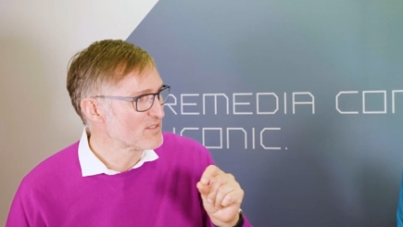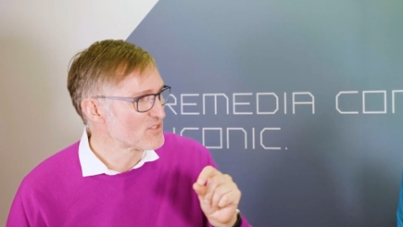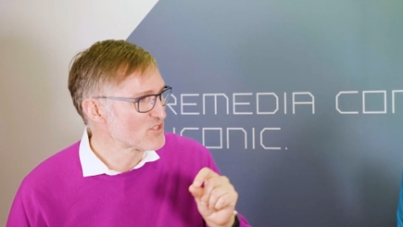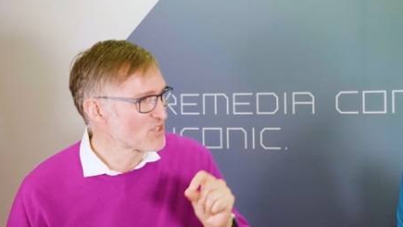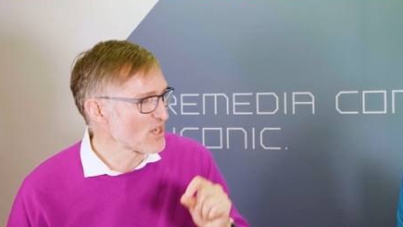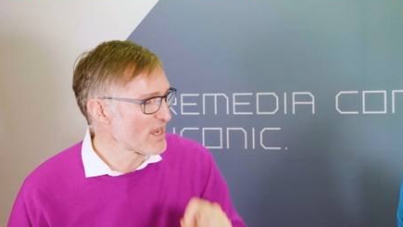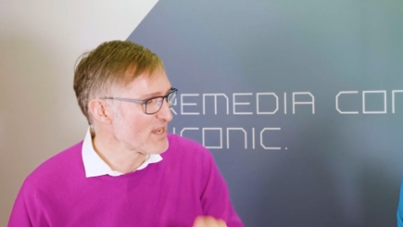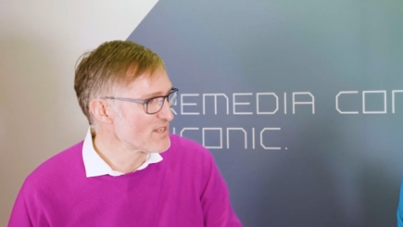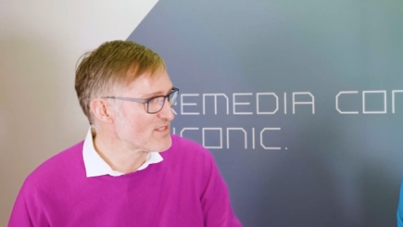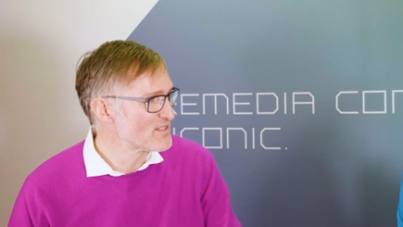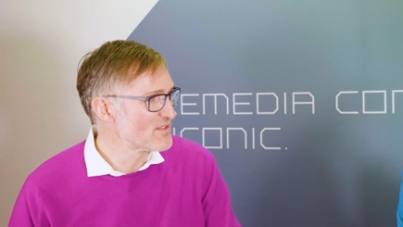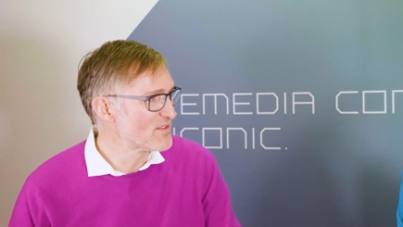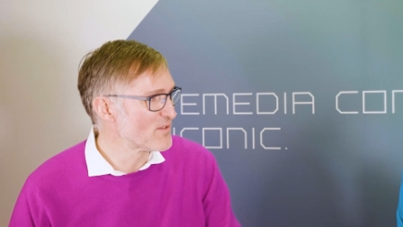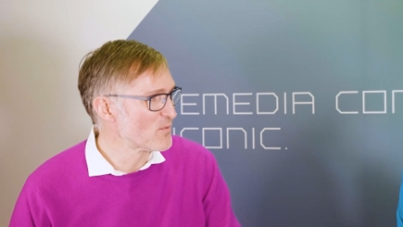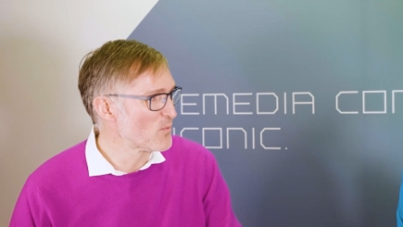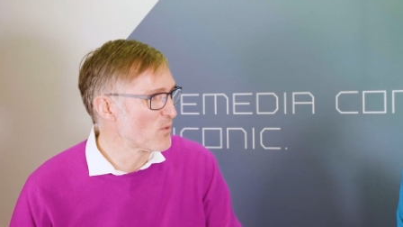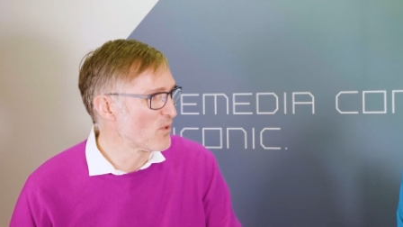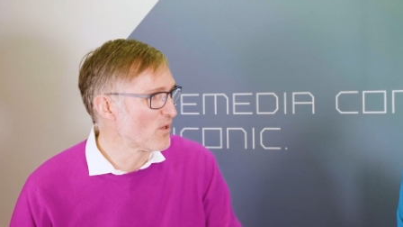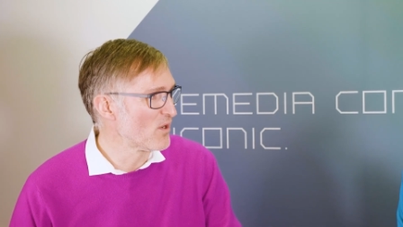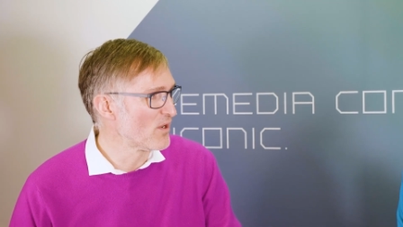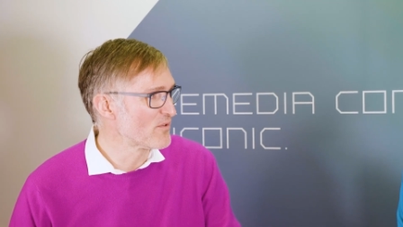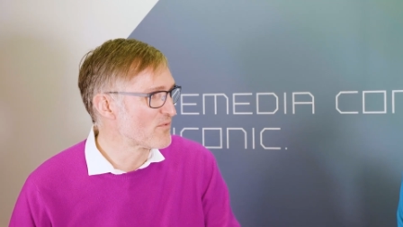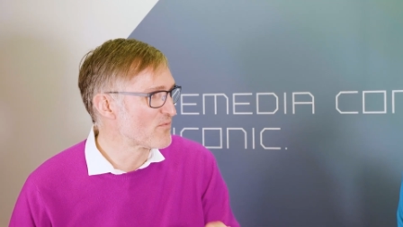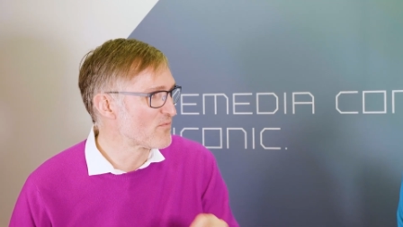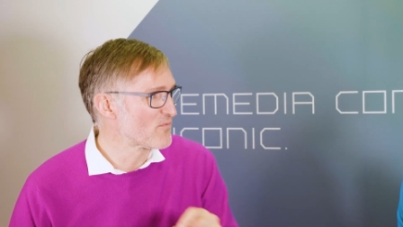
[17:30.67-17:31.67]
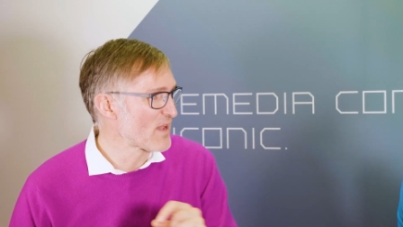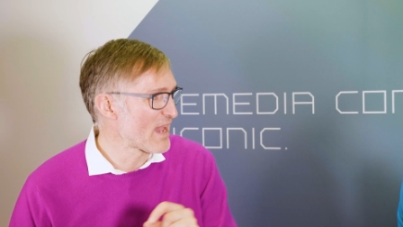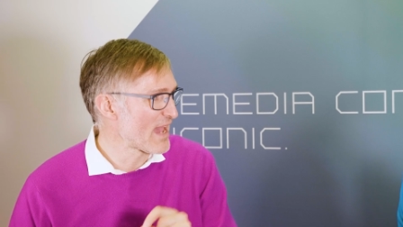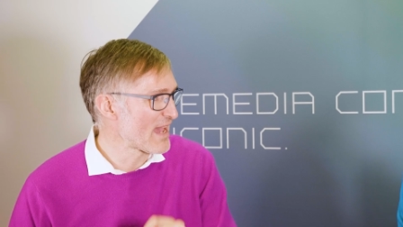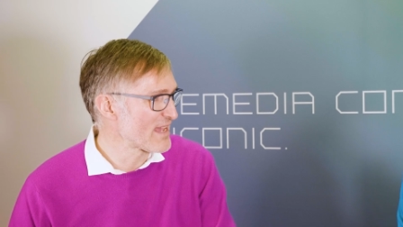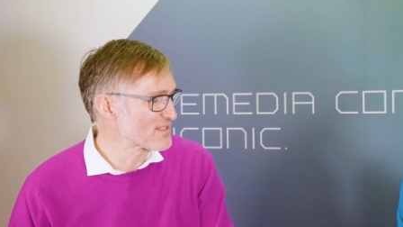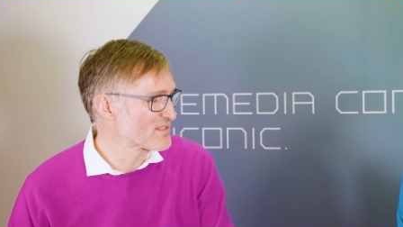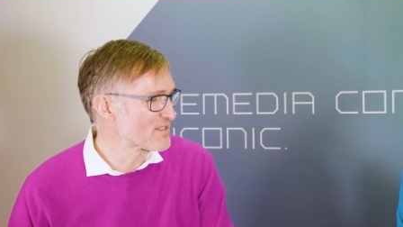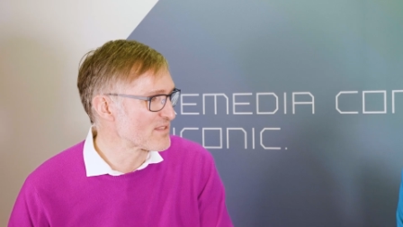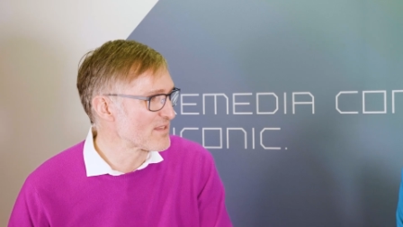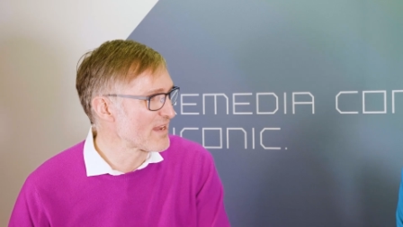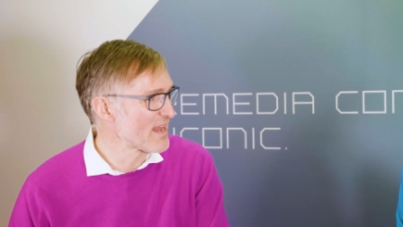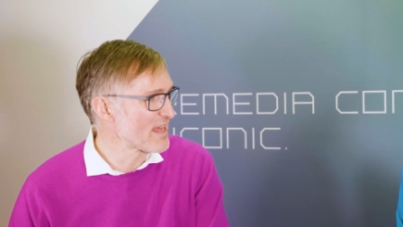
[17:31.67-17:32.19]
changing the world
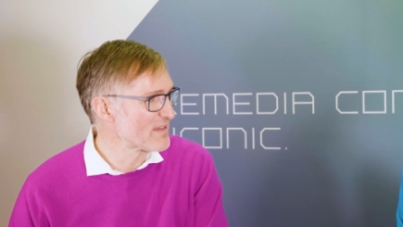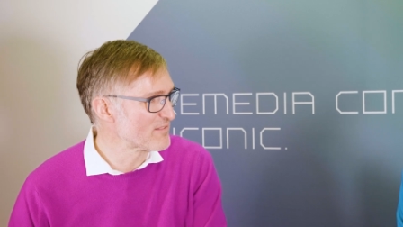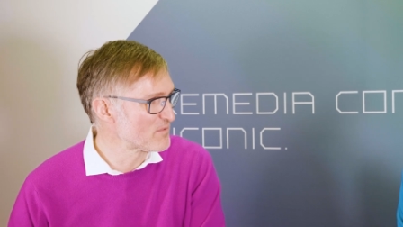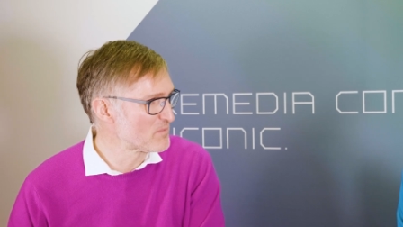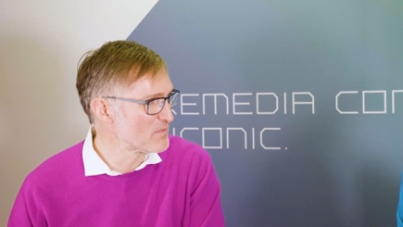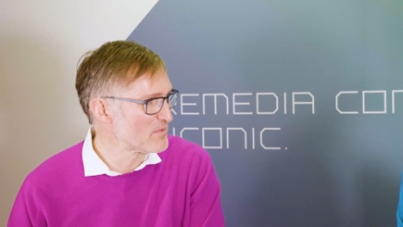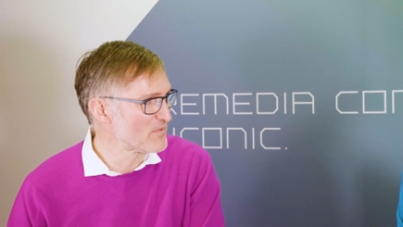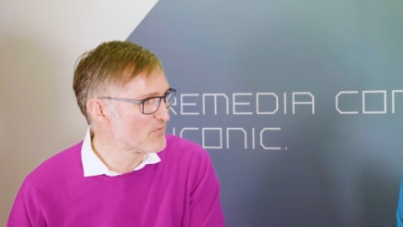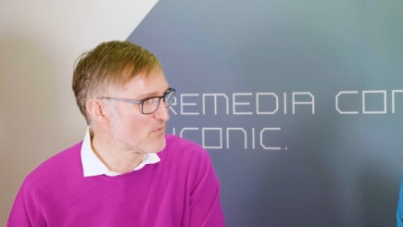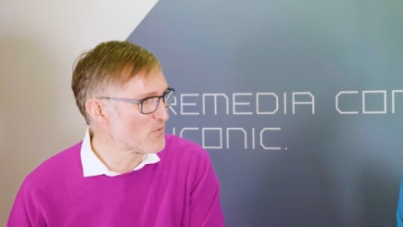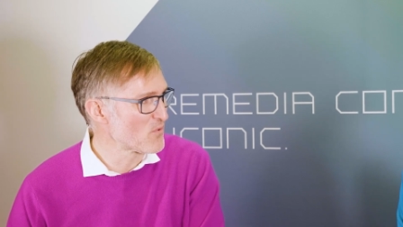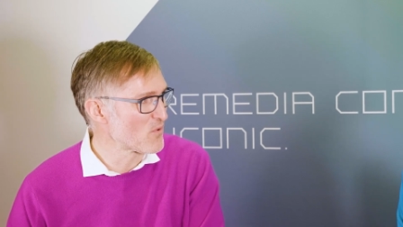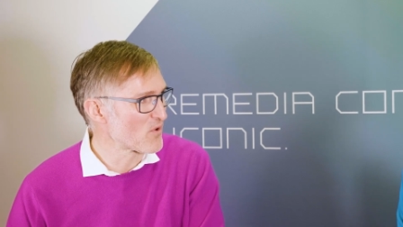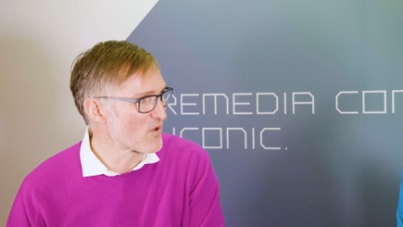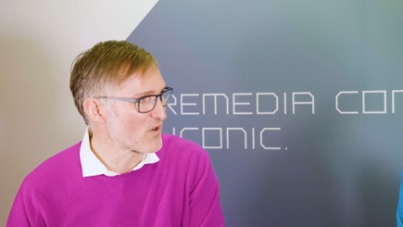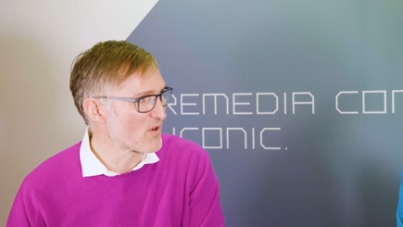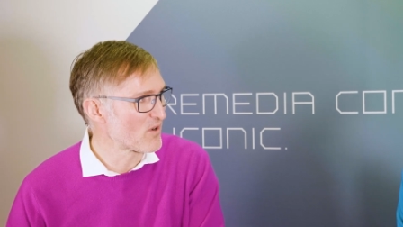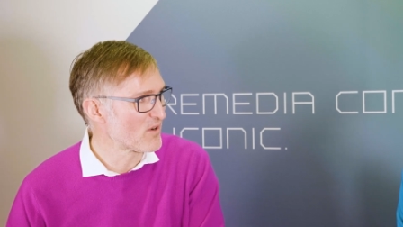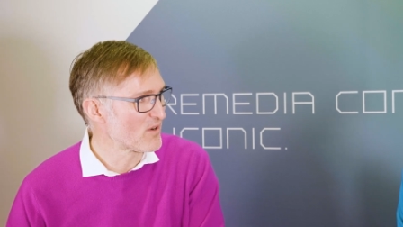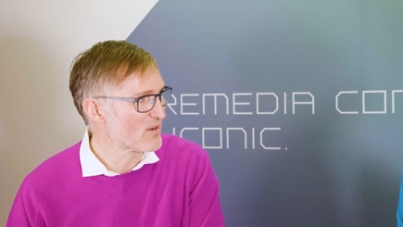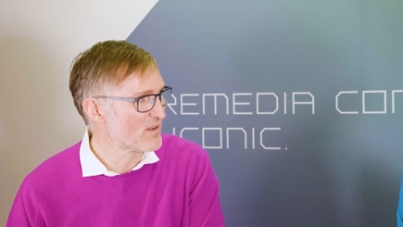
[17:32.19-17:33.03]
faster than ever before.